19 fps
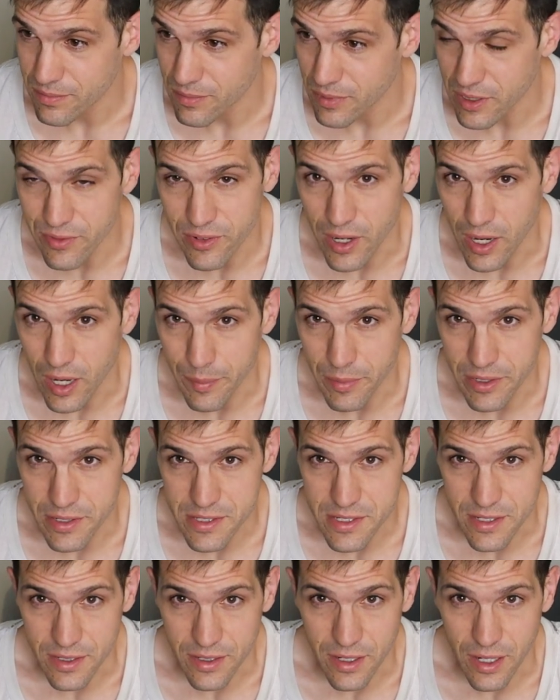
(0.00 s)
leave
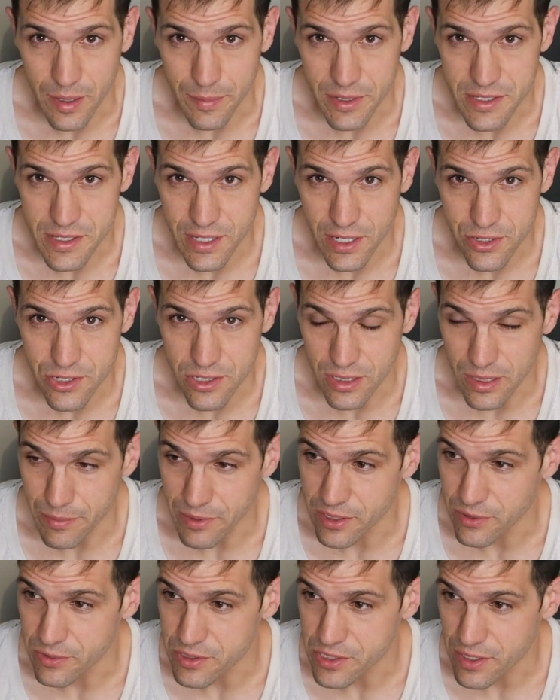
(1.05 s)
comments in the comment section. Let me
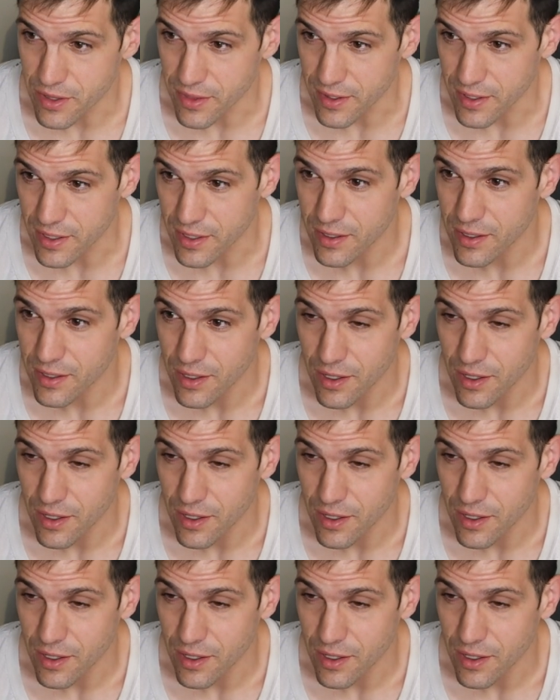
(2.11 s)
know what you think.